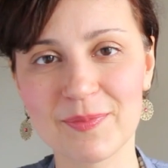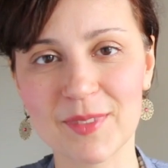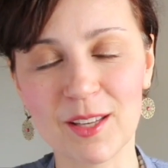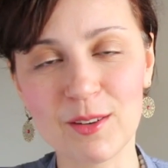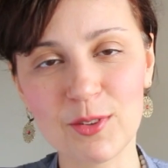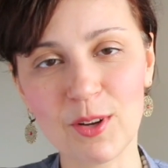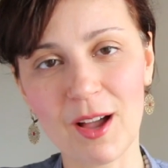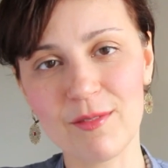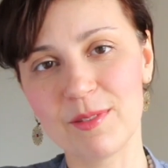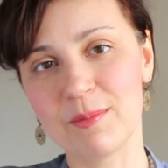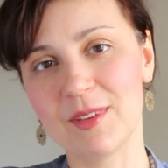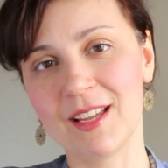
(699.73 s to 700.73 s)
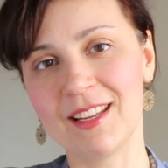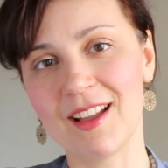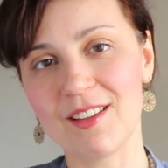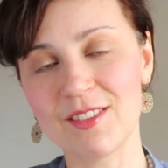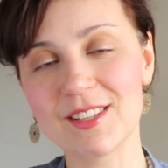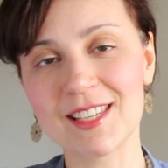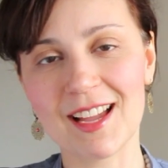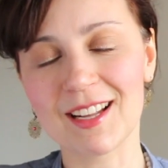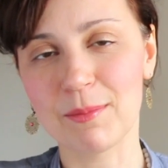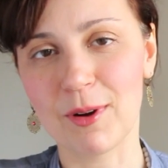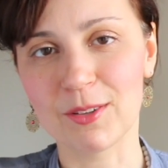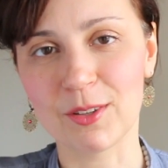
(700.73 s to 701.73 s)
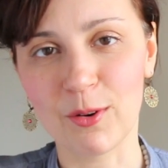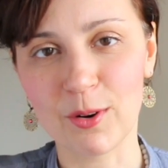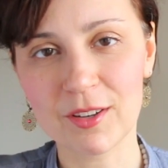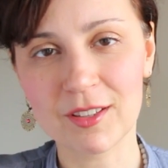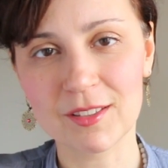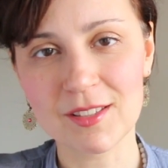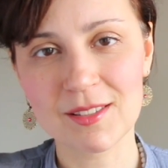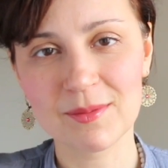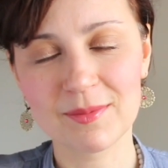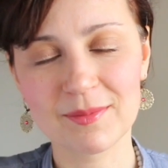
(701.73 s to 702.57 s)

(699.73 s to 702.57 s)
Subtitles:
And if you have any other deck about oracles,